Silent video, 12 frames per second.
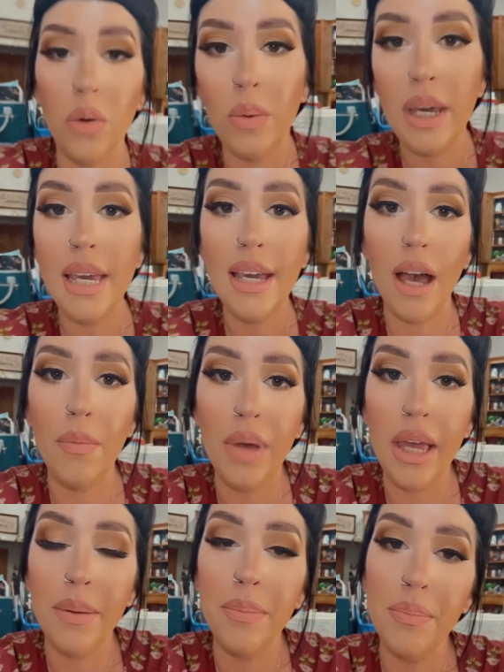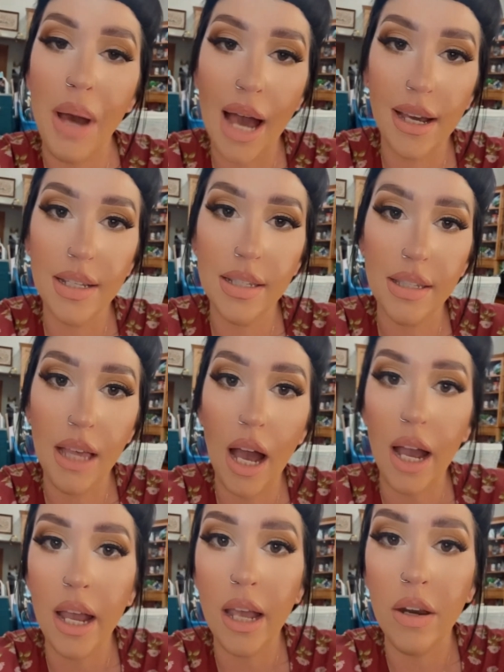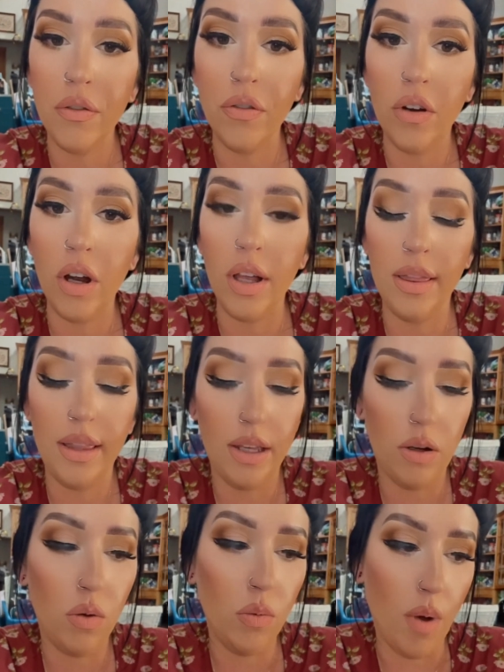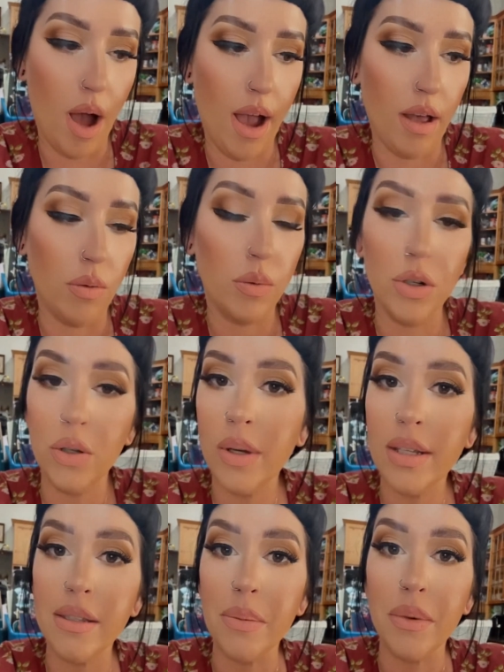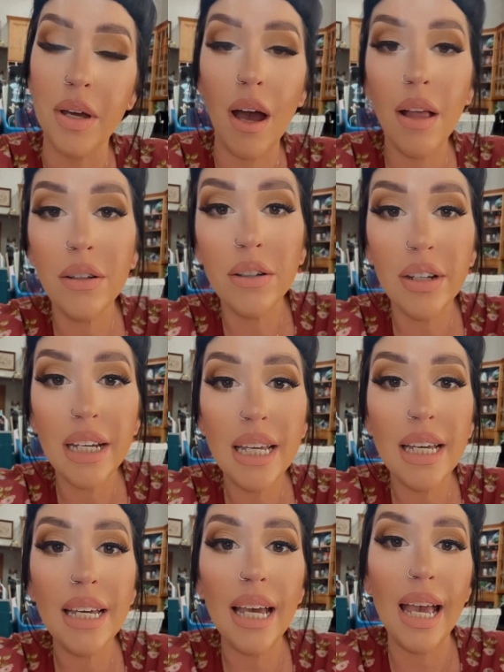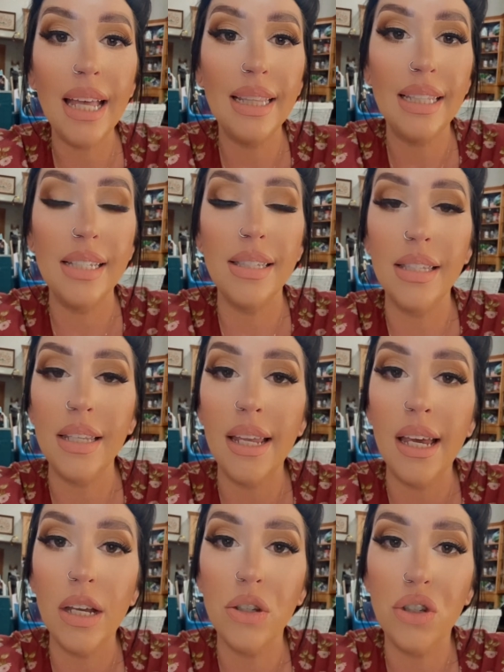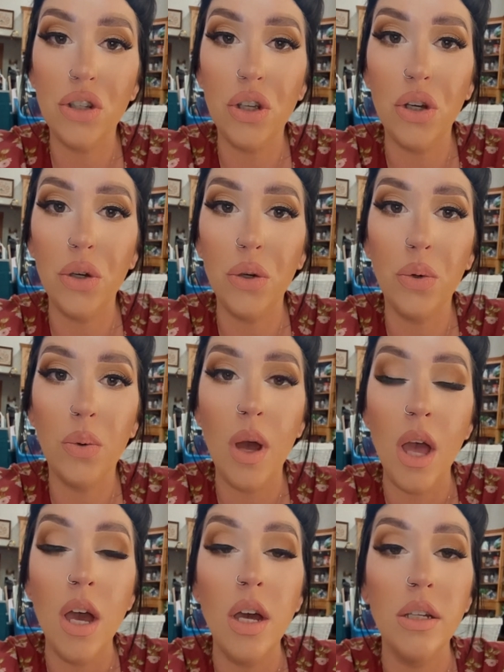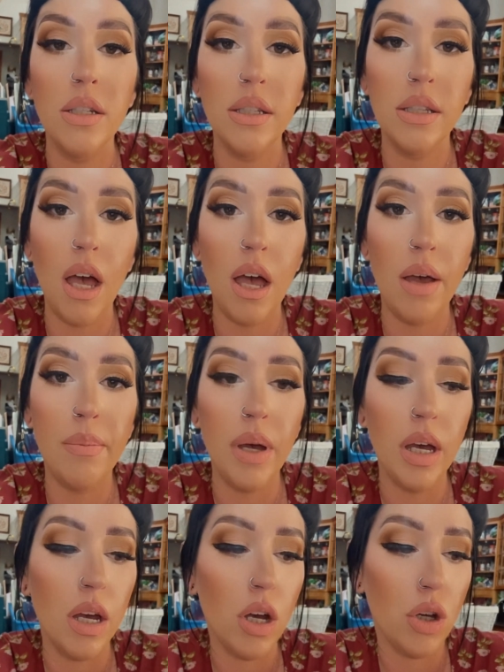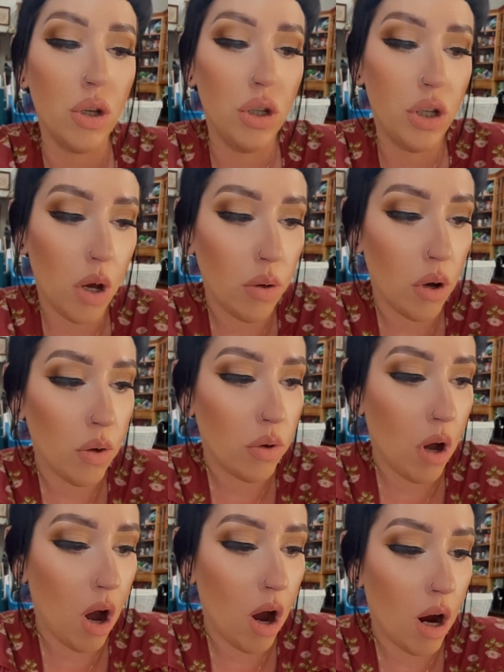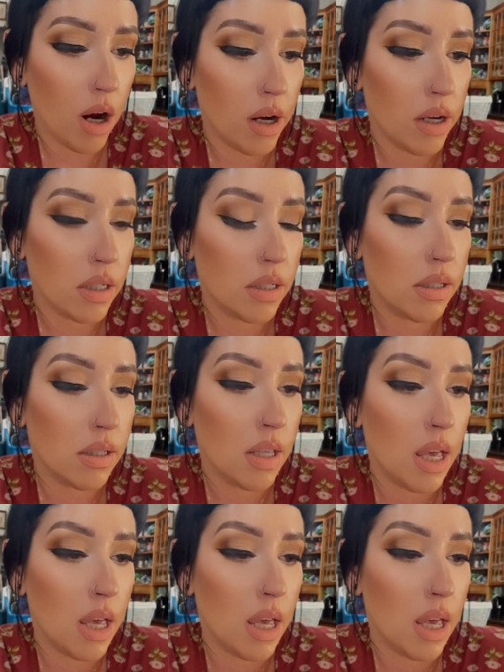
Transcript: We have been back inside for a little while. We're doing some coloring and listening to some Yodo cards,